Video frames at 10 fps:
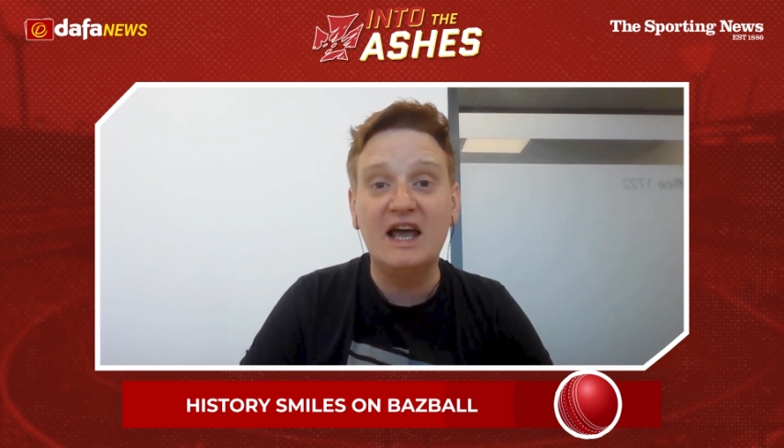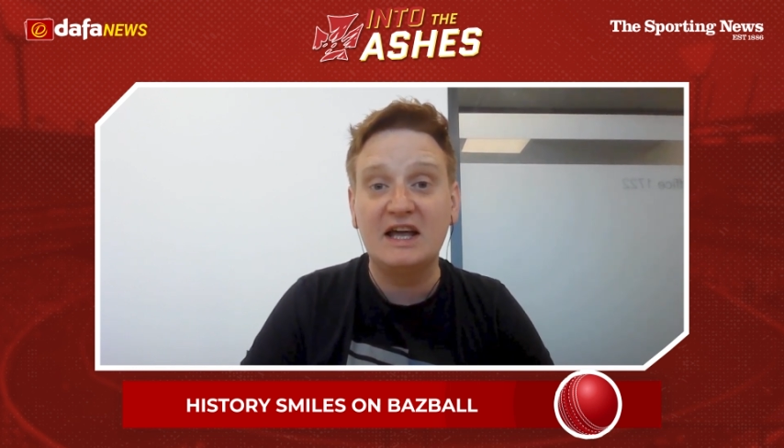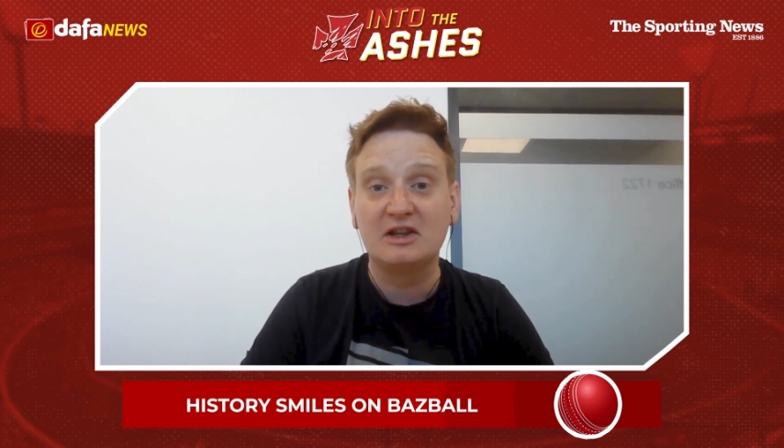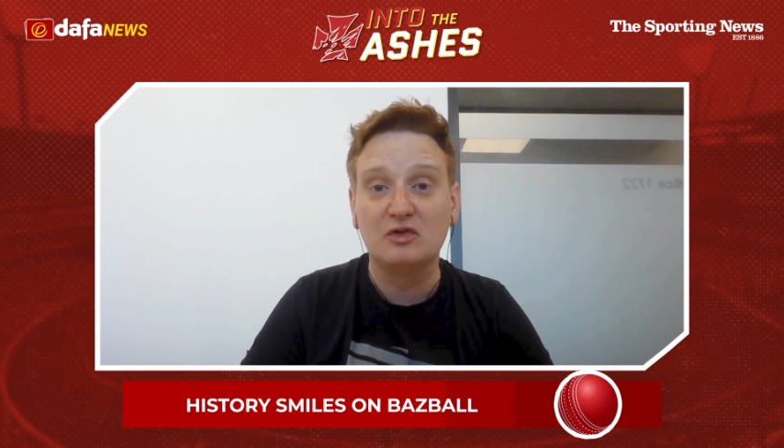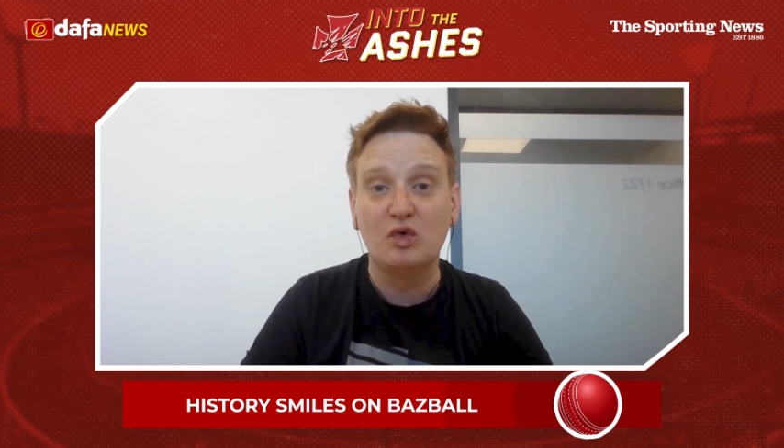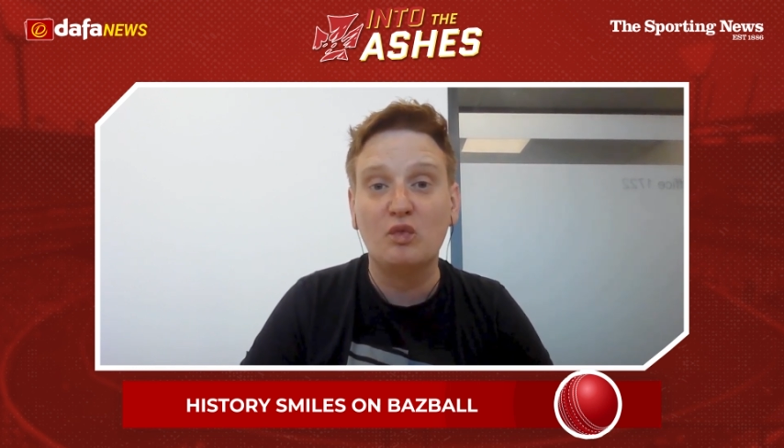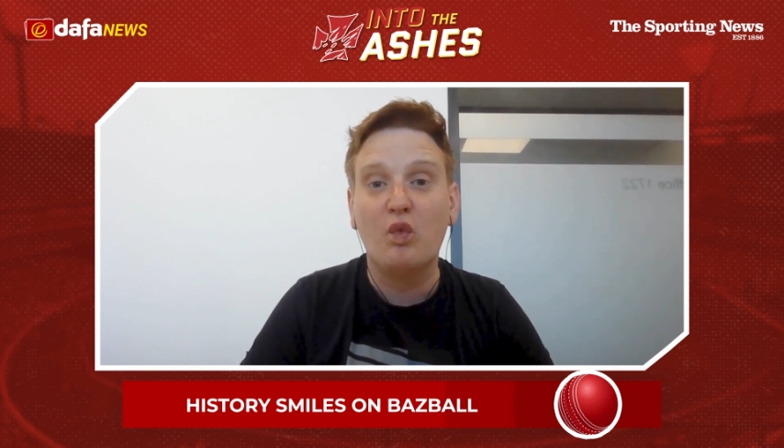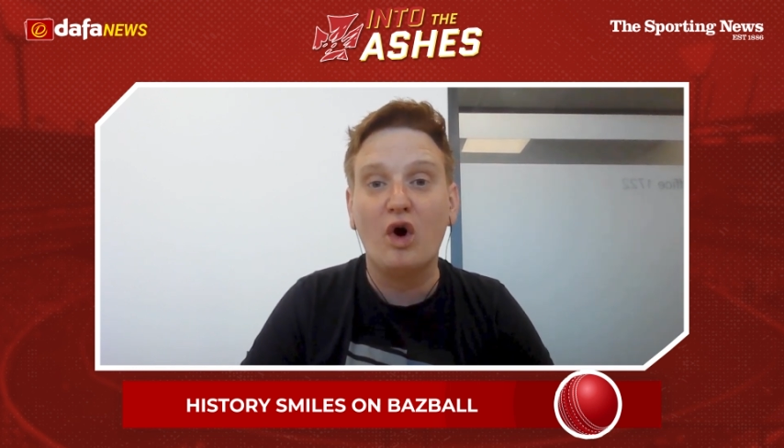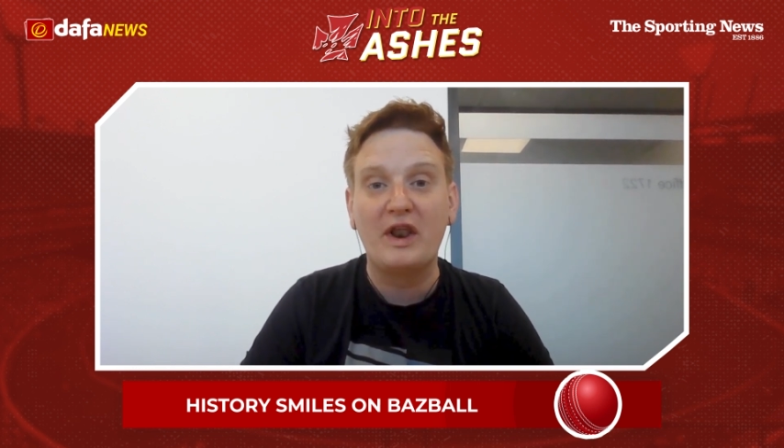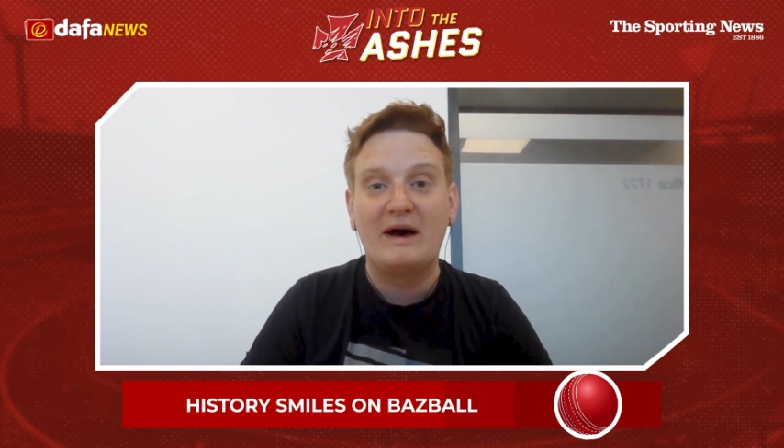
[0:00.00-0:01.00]
England won
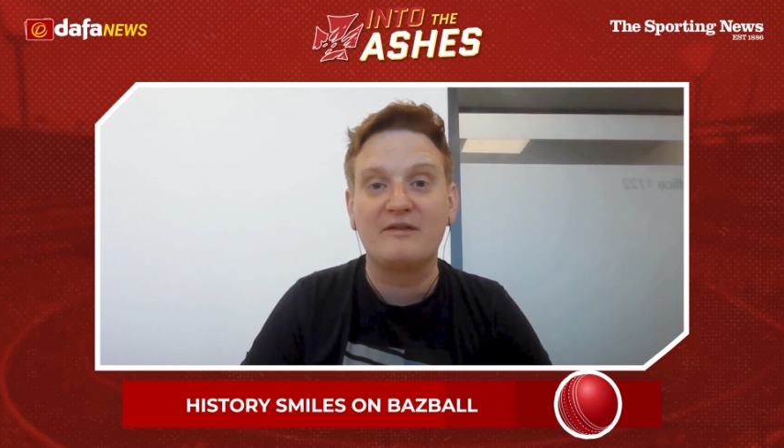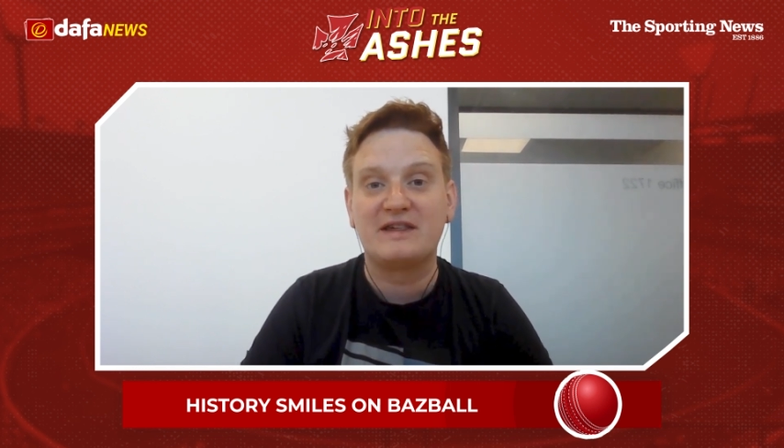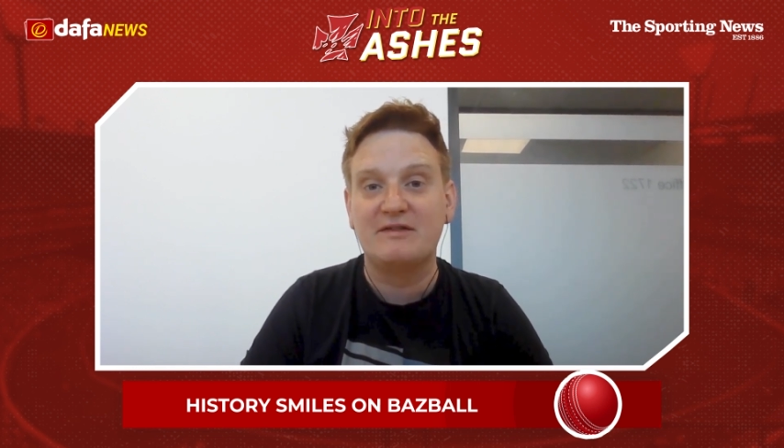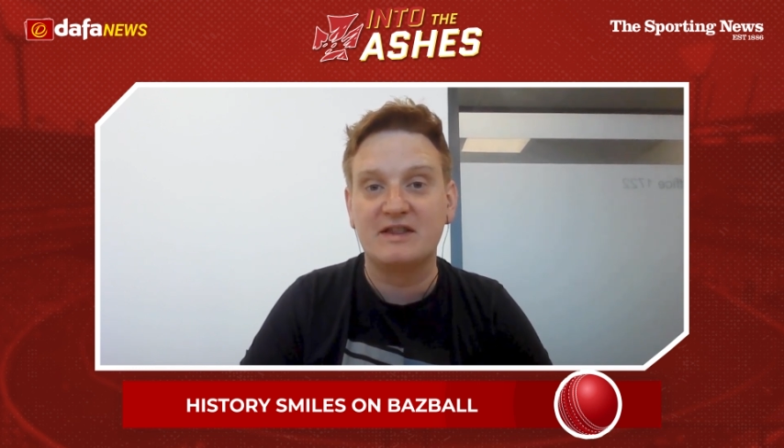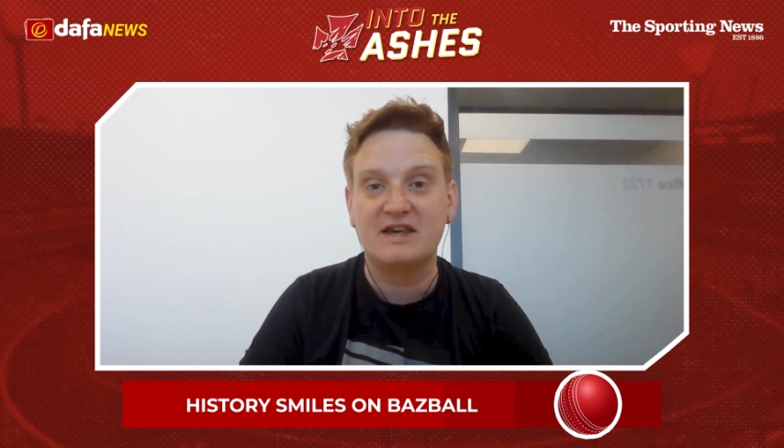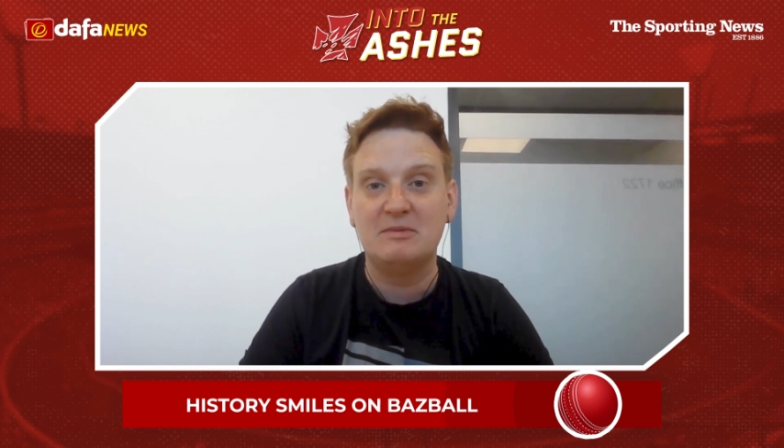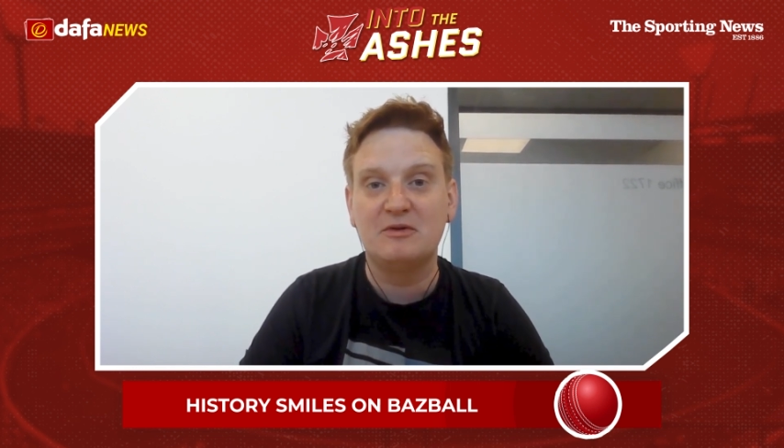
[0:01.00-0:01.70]
1 out of 17